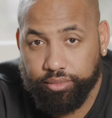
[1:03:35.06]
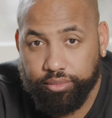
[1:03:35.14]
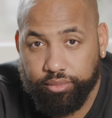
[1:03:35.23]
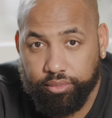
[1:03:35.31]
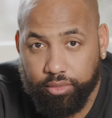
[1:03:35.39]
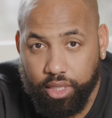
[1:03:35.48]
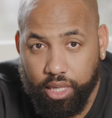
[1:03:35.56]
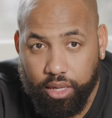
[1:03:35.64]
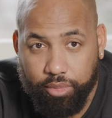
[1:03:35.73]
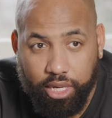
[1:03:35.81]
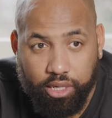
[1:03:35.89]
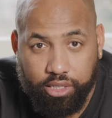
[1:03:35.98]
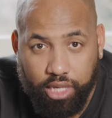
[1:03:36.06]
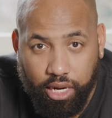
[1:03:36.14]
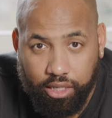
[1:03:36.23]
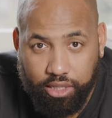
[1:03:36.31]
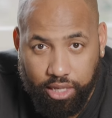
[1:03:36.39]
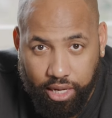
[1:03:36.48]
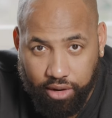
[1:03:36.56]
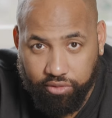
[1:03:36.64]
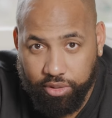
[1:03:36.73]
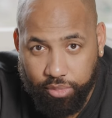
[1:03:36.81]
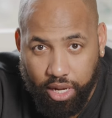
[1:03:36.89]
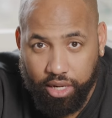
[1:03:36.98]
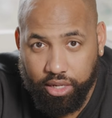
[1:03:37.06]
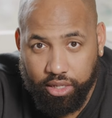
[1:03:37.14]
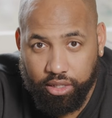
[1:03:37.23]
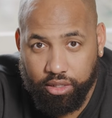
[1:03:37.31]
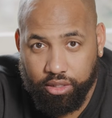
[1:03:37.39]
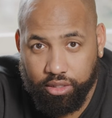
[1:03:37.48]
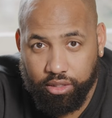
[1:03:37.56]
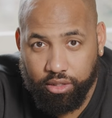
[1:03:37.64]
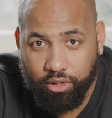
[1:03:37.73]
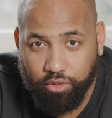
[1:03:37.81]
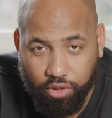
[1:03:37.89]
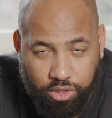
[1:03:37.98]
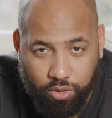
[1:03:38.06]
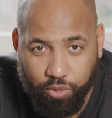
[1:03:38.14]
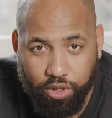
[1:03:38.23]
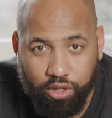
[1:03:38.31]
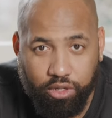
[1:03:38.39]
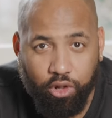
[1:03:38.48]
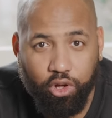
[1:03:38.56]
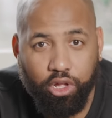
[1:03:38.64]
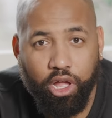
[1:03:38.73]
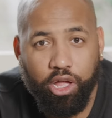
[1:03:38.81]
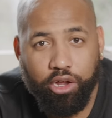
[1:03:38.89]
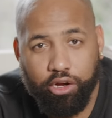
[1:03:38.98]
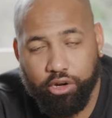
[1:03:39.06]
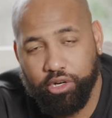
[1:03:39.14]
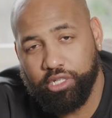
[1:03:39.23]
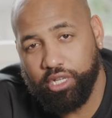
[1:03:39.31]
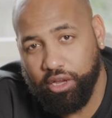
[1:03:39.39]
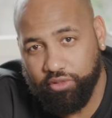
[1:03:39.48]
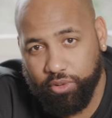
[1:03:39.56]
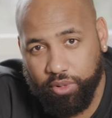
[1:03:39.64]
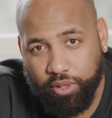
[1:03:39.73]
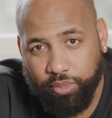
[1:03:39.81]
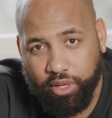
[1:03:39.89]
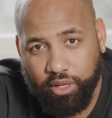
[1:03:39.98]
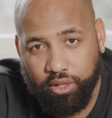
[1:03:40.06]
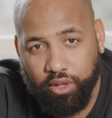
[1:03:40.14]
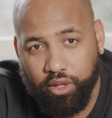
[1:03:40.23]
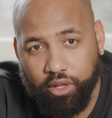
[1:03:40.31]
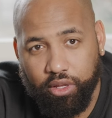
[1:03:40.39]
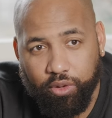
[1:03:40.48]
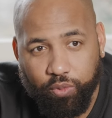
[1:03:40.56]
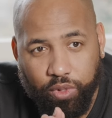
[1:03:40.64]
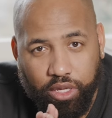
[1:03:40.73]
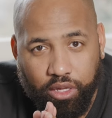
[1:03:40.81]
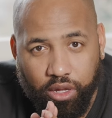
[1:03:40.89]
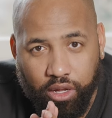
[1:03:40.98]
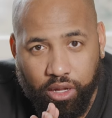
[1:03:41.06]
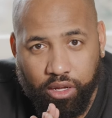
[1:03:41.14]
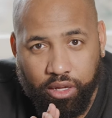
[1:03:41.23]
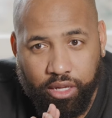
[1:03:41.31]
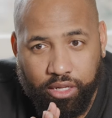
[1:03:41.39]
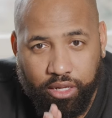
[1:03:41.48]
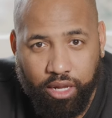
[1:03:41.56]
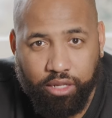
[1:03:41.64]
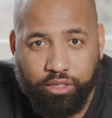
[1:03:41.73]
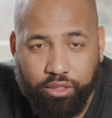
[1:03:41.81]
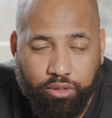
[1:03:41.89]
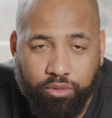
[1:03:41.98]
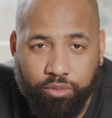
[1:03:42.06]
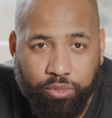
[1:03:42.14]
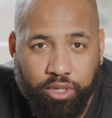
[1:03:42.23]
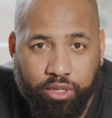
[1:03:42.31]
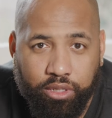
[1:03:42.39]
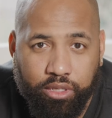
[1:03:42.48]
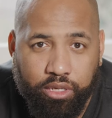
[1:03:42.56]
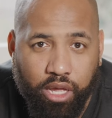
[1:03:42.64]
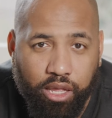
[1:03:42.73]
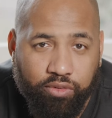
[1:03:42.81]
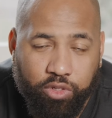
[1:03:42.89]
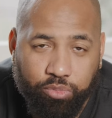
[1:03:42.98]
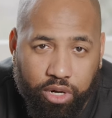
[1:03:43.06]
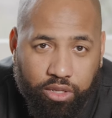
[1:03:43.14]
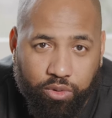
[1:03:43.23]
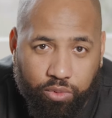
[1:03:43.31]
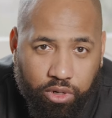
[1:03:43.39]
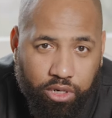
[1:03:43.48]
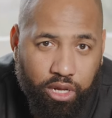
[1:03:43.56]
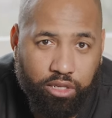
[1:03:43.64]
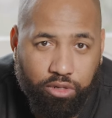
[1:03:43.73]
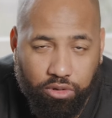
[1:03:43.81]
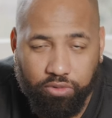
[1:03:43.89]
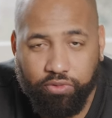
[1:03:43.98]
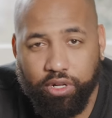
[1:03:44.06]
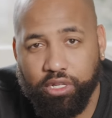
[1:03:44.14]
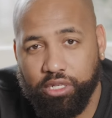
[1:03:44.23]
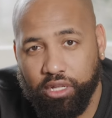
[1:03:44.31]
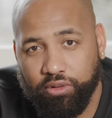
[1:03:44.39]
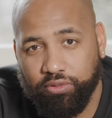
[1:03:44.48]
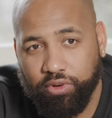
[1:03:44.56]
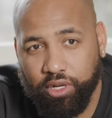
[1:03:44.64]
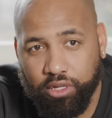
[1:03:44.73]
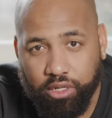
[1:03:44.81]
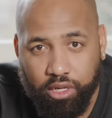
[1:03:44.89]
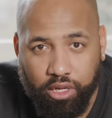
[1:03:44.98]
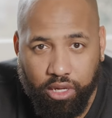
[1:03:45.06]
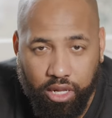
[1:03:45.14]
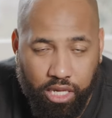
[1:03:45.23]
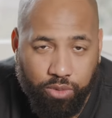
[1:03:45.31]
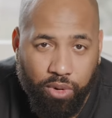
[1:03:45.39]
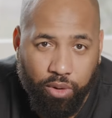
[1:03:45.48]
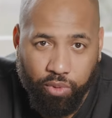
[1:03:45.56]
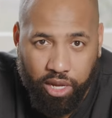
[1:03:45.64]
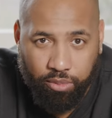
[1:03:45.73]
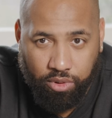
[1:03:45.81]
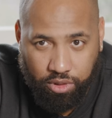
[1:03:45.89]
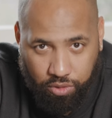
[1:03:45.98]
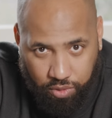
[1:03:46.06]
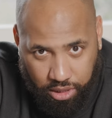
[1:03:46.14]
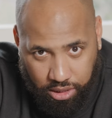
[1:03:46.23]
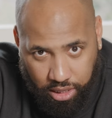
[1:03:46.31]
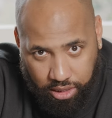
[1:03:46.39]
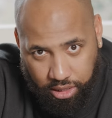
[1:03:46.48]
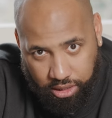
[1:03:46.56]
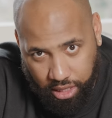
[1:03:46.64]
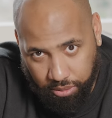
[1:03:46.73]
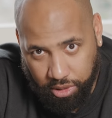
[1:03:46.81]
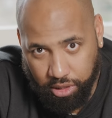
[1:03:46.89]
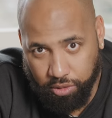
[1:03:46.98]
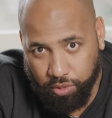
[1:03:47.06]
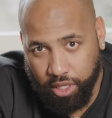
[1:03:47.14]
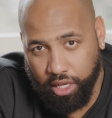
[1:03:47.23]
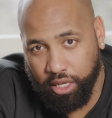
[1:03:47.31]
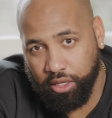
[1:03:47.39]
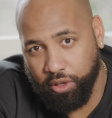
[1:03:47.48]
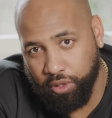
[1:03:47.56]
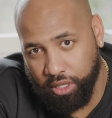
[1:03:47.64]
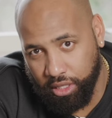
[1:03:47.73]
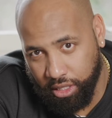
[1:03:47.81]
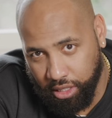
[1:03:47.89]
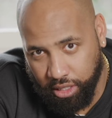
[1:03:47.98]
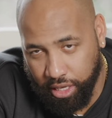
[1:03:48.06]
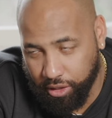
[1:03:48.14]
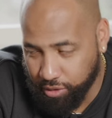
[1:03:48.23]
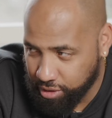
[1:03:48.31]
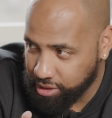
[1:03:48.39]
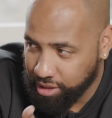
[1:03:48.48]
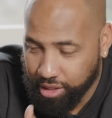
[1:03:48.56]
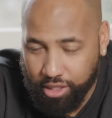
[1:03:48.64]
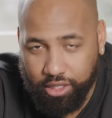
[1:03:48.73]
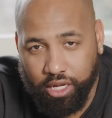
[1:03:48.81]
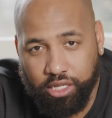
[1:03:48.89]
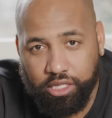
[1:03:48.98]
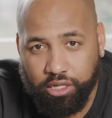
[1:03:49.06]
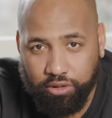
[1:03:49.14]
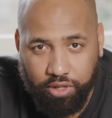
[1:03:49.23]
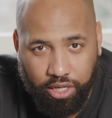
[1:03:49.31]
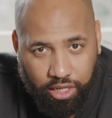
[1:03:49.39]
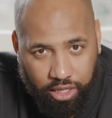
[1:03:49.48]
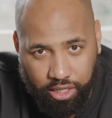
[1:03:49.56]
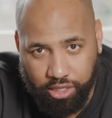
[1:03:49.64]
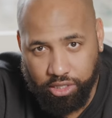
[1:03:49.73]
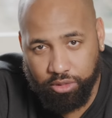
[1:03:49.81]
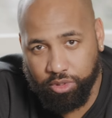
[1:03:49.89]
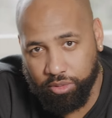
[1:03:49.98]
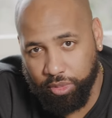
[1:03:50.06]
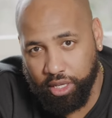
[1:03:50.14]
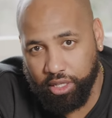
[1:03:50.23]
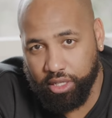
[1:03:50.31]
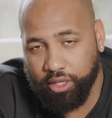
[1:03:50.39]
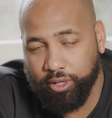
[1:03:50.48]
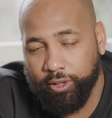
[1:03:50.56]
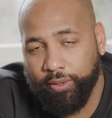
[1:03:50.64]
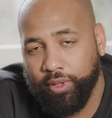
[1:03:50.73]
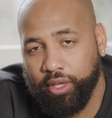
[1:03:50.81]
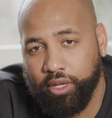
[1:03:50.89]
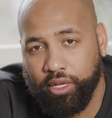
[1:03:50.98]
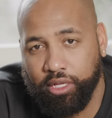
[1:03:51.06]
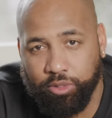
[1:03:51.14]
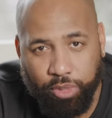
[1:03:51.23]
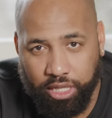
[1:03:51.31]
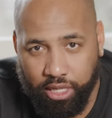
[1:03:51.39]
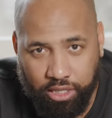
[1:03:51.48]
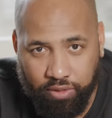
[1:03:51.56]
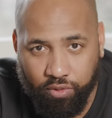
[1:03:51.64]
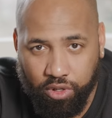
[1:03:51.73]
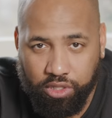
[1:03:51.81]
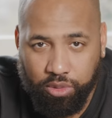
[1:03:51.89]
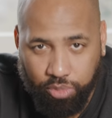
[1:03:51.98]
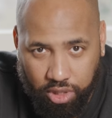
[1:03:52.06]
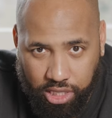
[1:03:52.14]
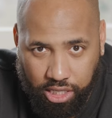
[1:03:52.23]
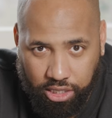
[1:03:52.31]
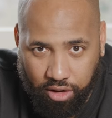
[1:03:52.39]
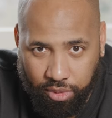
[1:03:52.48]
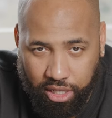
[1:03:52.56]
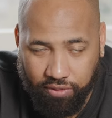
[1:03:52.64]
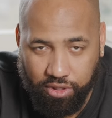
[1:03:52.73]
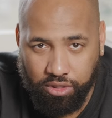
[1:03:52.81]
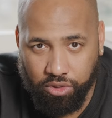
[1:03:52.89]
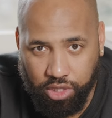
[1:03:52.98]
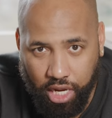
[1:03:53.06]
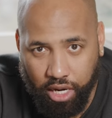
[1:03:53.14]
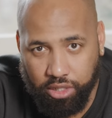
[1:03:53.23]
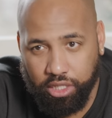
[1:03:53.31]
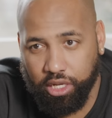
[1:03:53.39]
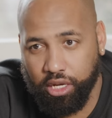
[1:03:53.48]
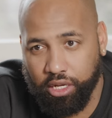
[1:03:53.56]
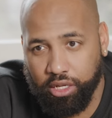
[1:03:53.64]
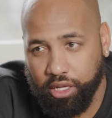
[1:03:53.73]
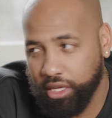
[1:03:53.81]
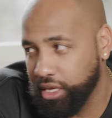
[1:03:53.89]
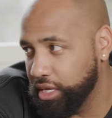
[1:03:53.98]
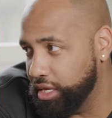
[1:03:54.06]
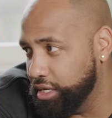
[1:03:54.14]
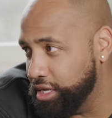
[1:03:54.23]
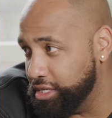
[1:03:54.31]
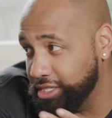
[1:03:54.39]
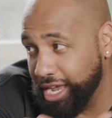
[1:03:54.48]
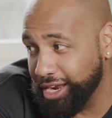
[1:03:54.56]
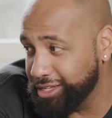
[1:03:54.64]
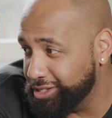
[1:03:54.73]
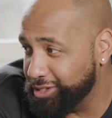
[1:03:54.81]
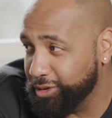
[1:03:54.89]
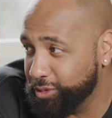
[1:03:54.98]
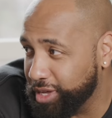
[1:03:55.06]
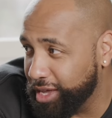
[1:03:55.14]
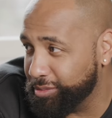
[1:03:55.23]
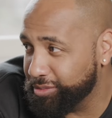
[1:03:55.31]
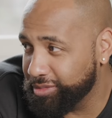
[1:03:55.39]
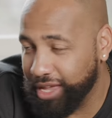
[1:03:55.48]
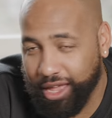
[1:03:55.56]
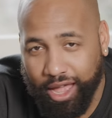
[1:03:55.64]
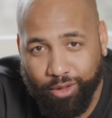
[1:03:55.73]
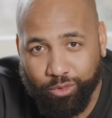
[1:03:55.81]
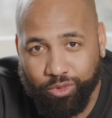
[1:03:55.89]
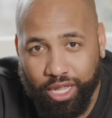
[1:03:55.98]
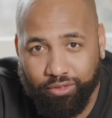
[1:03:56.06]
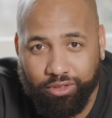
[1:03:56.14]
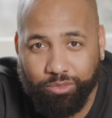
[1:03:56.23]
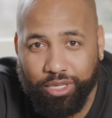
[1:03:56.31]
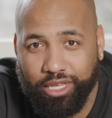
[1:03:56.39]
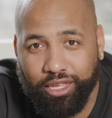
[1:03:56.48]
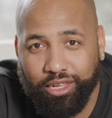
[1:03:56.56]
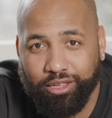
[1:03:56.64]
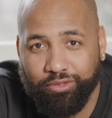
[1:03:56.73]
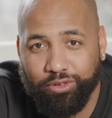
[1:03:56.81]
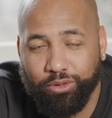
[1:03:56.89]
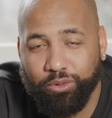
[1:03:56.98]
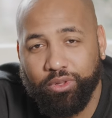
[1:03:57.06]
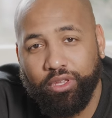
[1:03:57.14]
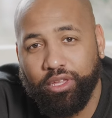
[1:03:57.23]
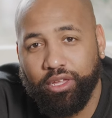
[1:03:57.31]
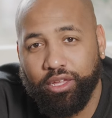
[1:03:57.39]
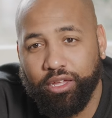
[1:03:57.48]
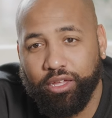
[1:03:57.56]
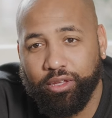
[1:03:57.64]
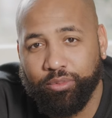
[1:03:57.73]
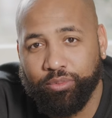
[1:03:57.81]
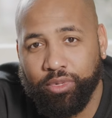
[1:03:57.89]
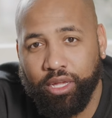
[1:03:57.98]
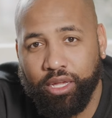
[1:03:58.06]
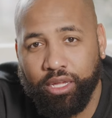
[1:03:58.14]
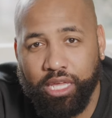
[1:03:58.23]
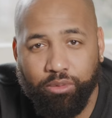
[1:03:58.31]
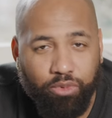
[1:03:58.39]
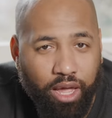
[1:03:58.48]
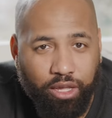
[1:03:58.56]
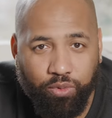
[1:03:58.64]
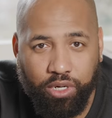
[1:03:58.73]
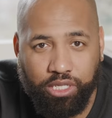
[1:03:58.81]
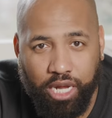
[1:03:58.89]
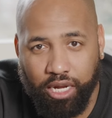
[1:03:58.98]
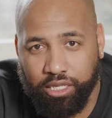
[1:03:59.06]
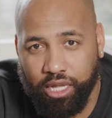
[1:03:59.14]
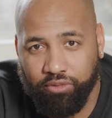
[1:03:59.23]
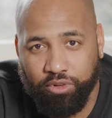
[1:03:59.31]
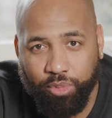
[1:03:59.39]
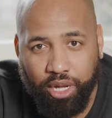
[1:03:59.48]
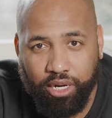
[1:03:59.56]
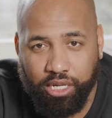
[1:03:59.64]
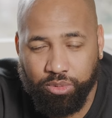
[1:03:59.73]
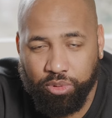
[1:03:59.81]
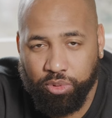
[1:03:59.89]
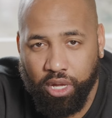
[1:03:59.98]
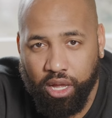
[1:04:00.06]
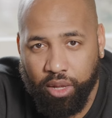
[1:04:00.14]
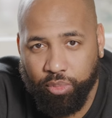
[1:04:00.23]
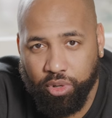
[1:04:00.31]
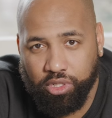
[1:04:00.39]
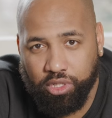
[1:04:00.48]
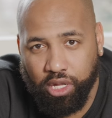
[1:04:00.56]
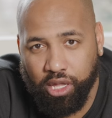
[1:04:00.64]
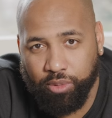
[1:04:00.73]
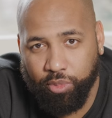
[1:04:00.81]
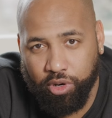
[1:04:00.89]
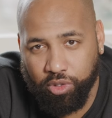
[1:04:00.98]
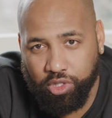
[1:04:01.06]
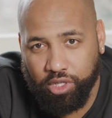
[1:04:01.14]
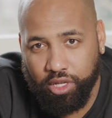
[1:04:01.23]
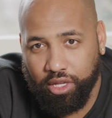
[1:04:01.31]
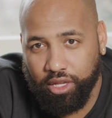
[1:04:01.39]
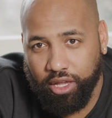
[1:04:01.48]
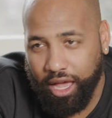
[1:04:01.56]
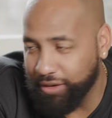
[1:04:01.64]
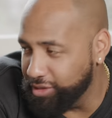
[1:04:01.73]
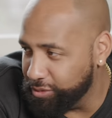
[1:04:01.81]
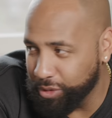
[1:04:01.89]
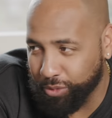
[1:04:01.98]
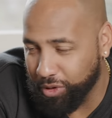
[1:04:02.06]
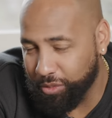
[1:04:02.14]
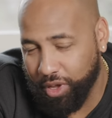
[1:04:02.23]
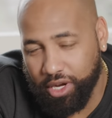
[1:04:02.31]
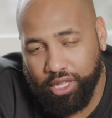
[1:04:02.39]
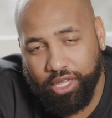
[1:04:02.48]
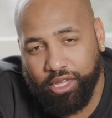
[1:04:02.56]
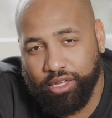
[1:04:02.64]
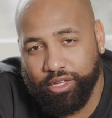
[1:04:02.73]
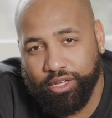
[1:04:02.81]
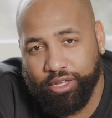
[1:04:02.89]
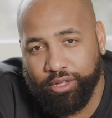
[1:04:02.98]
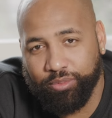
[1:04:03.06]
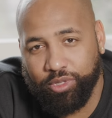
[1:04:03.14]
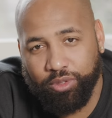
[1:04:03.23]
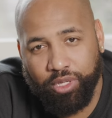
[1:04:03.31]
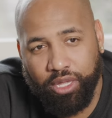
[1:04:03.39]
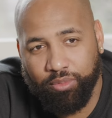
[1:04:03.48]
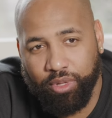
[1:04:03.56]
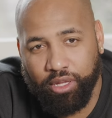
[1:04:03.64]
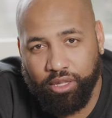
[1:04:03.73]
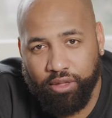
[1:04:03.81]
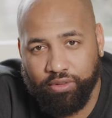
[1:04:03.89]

item? Yeah, man. Shout out to everybody across the world. All our earners everywhere, man. We are indebted to you. Man. Y'all have spread the word. Y'all told a friend to tell a friend. That's why we're able to do things like this, come to the U K, go to Lagos, Nigeria, Egypt, Jamaica. Uh, it's because of all the support that y'all been giving us. So shout out to y'all. And, and shout out to Soulcap. I, I will definitely be getting a few. Um, uh, keep rocking with a shout out to everybody that's uh, purchased all our merch. Obviously, we spoke about it here. Um, so, yeah, man,